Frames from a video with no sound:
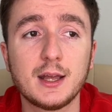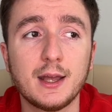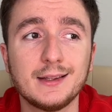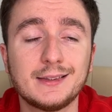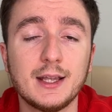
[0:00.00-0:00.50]

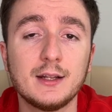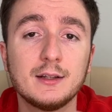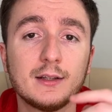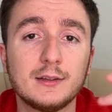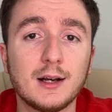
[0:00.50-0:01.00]
and
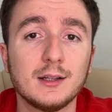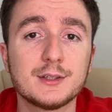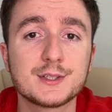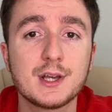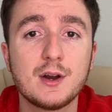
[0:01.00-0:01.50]

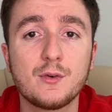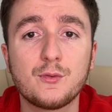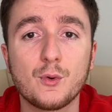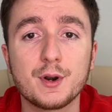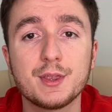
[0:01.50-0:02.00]
$10
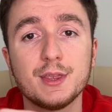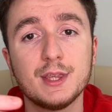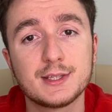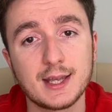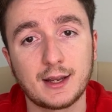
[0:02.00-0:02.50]
for the
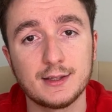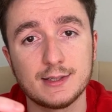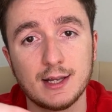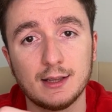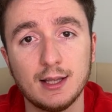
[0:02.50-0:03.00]
second
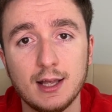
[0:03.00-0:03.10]
sale.